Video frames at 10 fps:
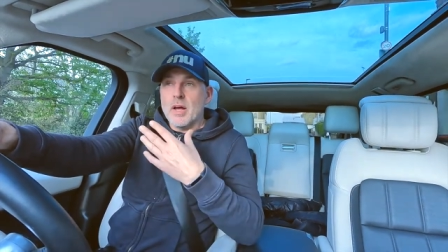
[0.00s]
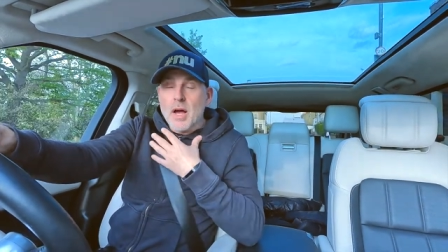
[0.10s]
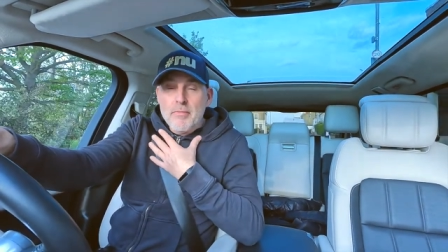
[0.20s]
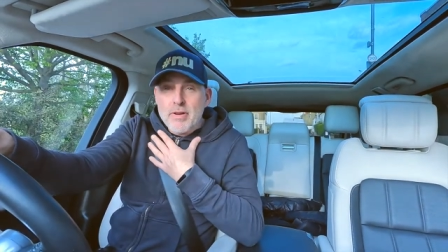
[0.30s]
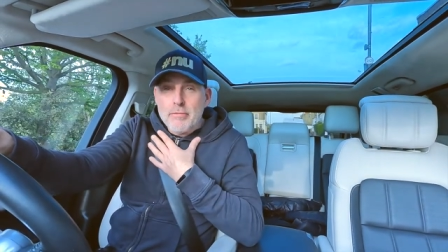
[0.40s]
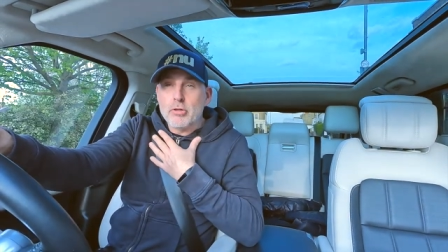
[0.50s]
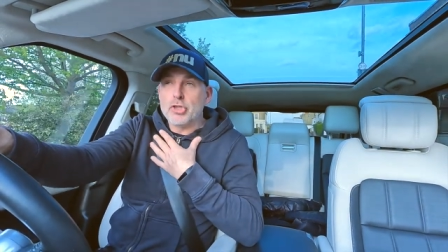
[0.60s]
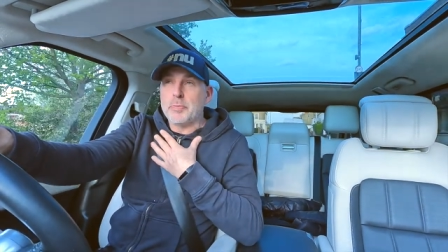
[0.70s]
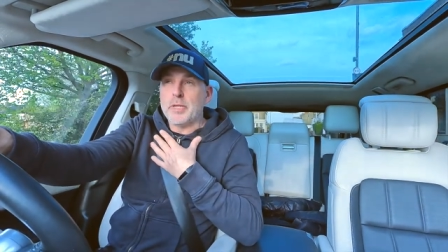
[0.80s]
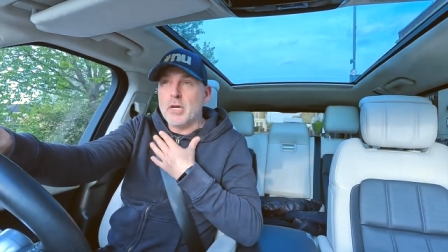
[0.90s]
I'm very
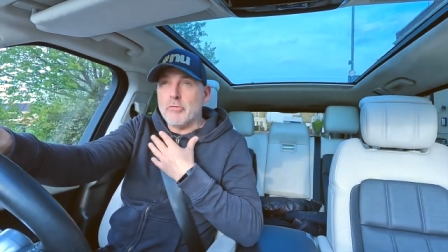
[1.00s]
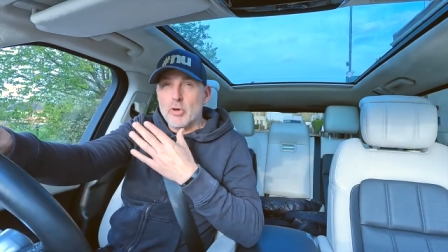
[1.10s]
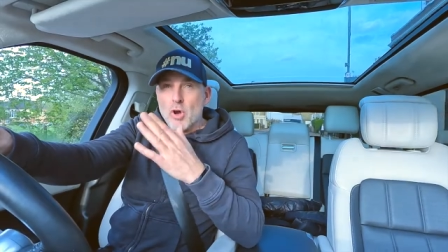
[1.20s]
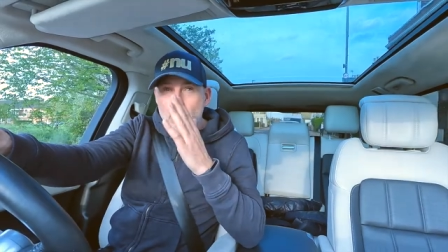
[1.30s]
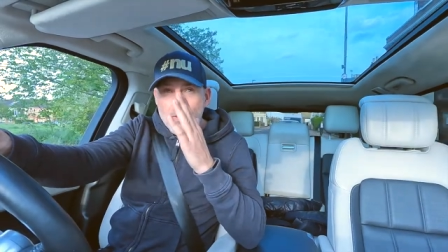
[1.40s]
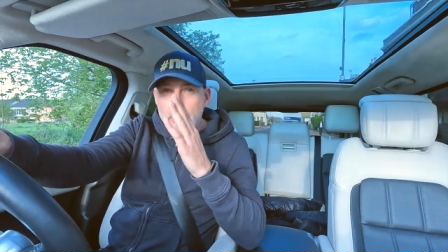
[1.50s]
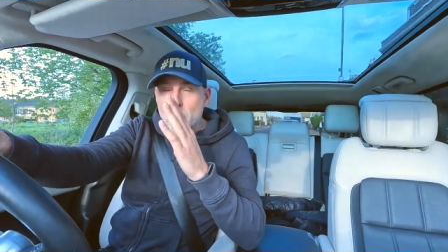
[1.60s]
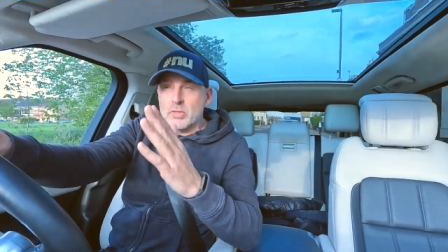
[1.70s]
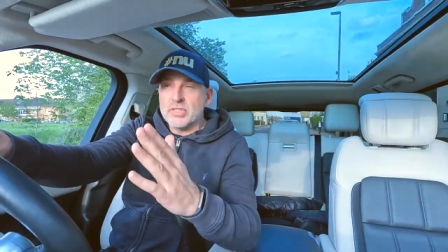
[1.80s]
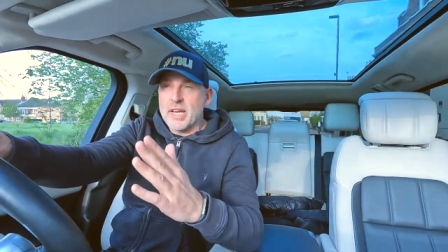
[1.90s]
entrepreneurial. I'm a
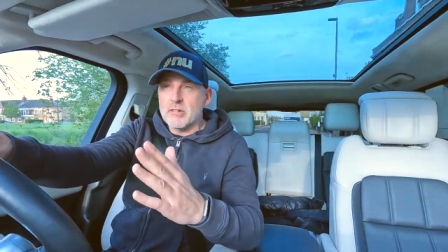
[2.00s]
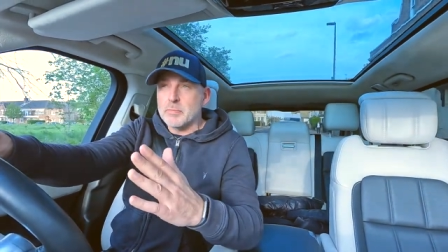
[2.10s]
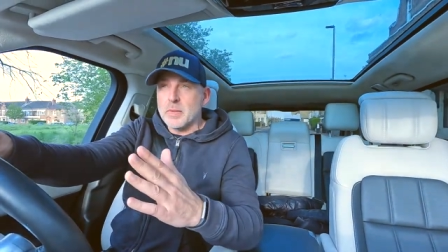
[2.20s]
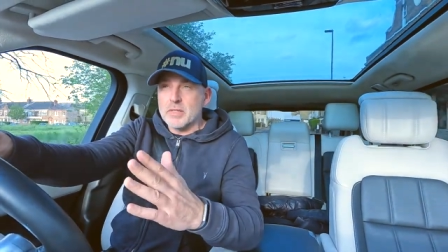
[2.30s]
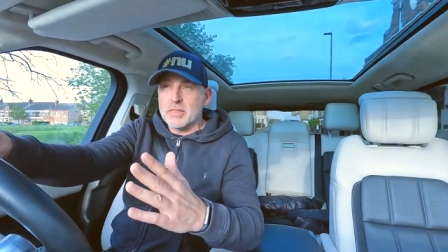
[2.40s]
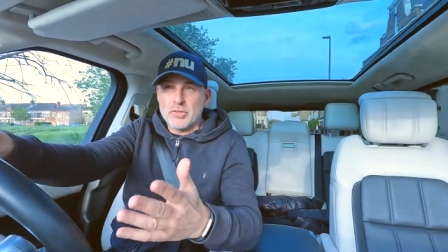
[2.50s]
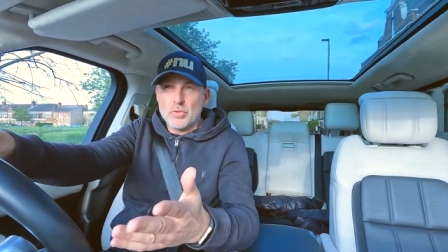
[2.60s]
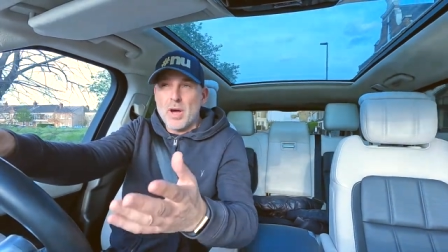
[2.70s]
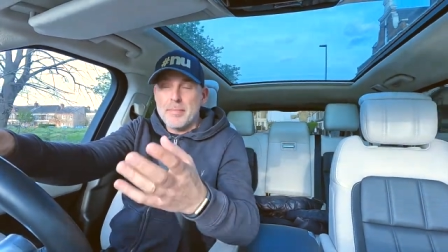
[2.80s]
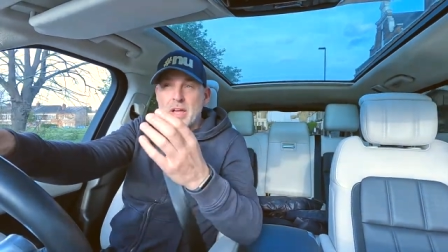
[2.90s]
born salesperson,
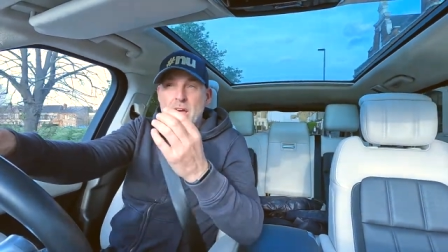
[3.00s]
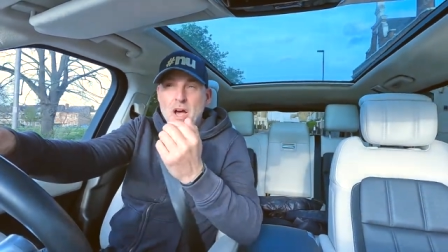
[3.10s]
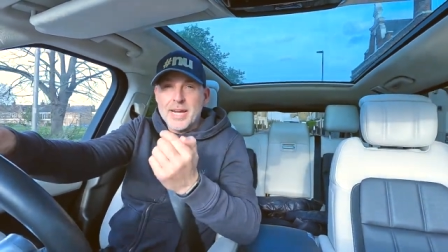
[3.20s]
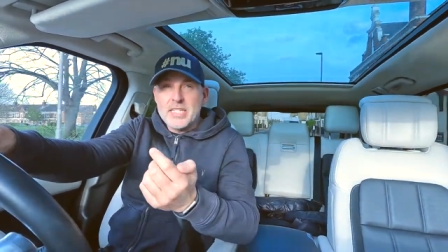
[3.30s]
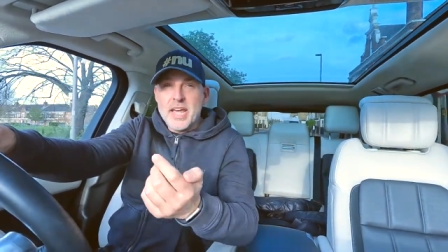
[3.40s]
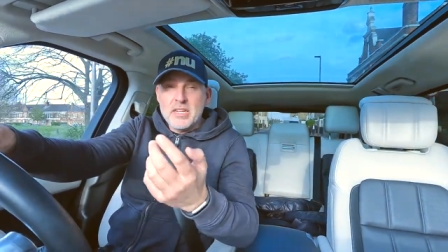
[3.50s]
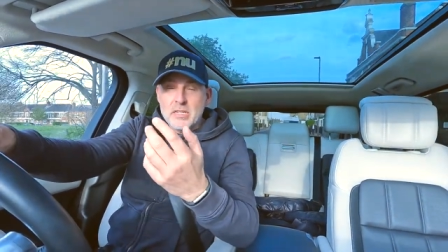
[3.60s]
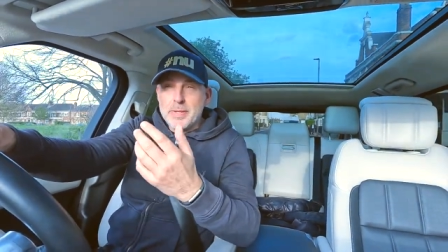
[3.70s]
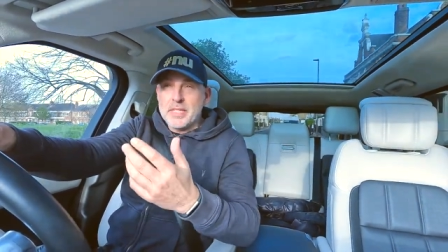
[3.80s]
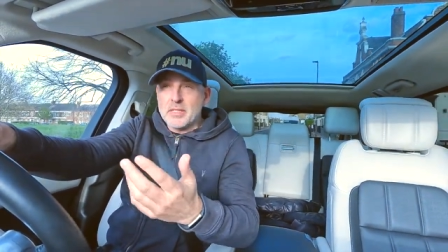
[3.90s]
so I
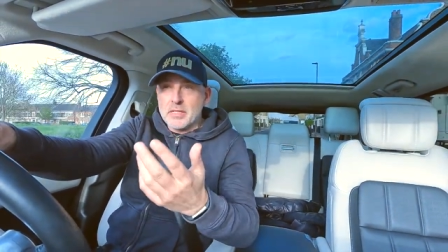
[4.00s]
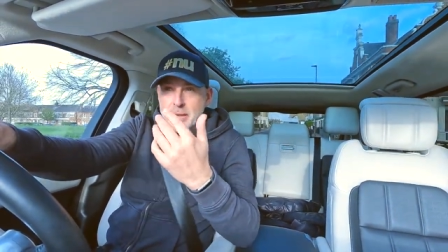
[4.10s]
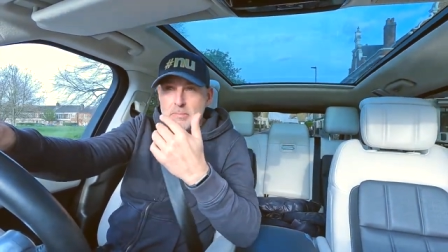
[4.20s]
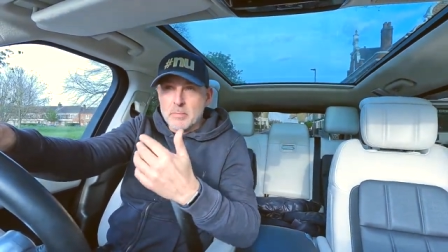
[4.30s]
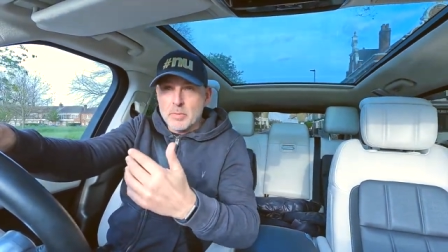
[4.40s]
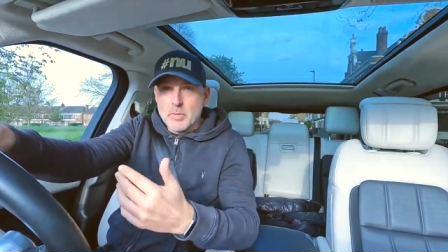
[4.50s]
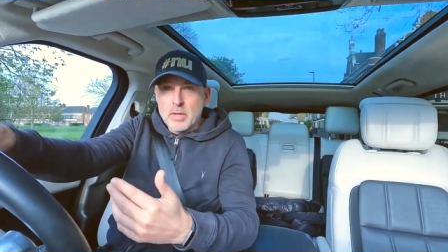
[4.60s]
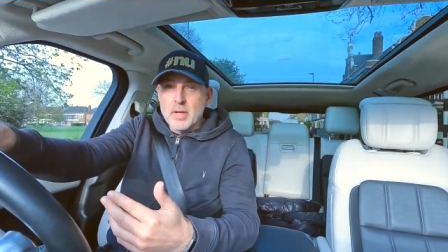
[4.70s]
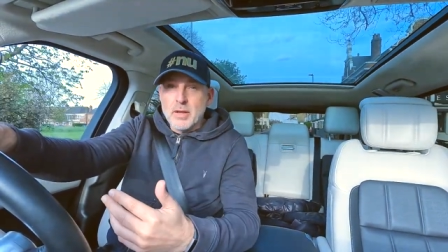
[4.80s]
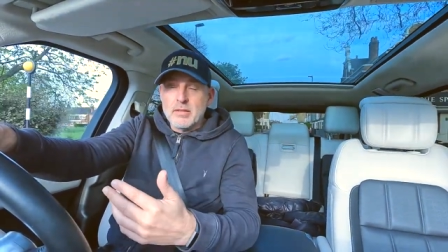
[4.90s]
tend to be susceptible
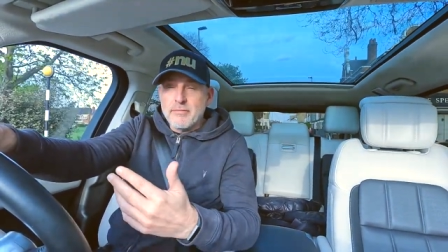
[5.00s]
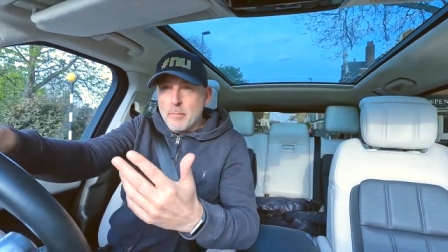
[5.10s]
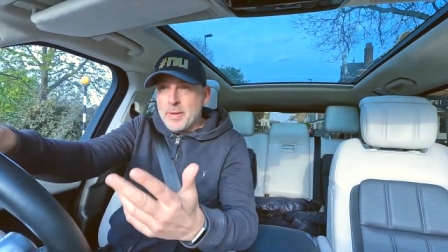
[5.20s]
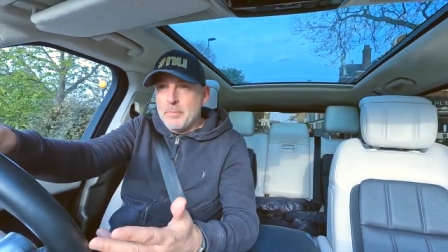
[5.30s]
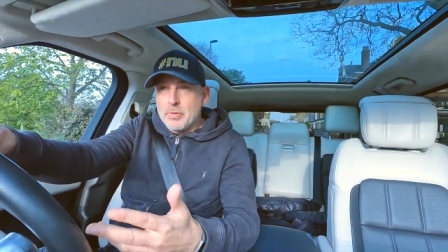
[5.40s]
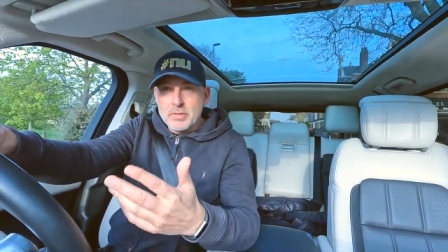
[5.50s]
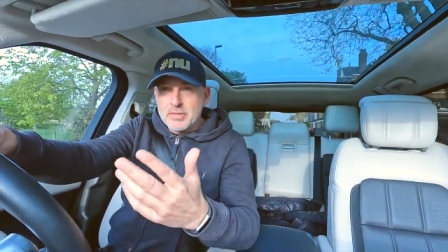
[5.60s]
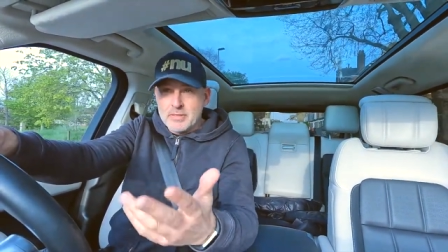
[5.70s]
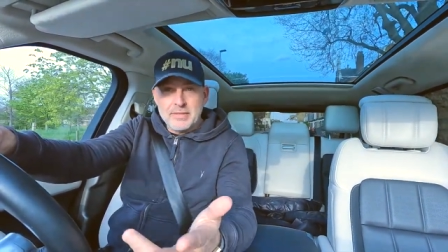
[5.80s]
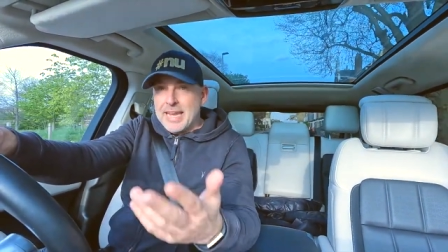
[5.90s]
for people
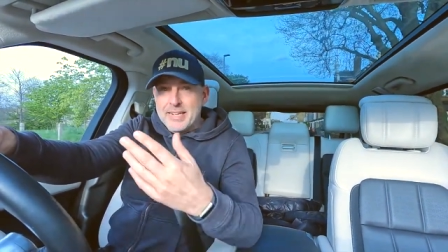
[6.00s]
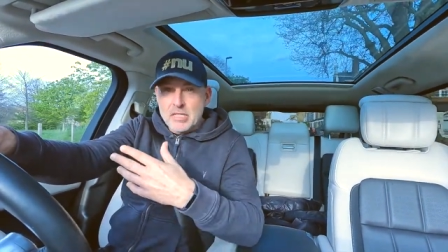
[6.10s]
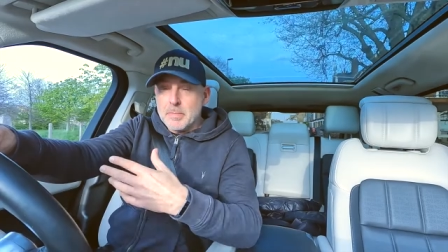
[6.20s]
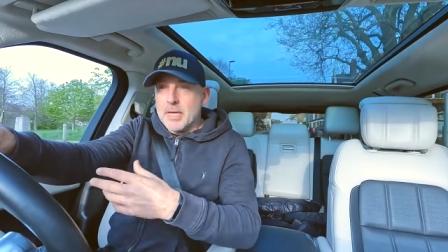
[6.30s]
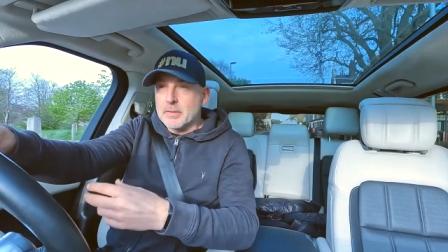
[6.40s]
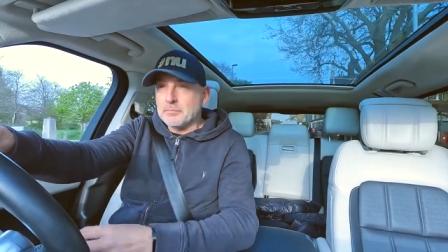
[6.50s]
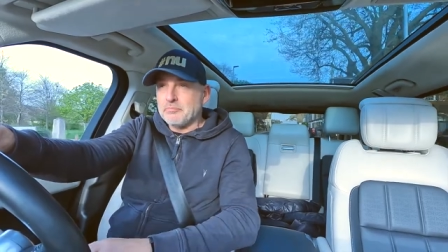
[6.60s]
selling to me.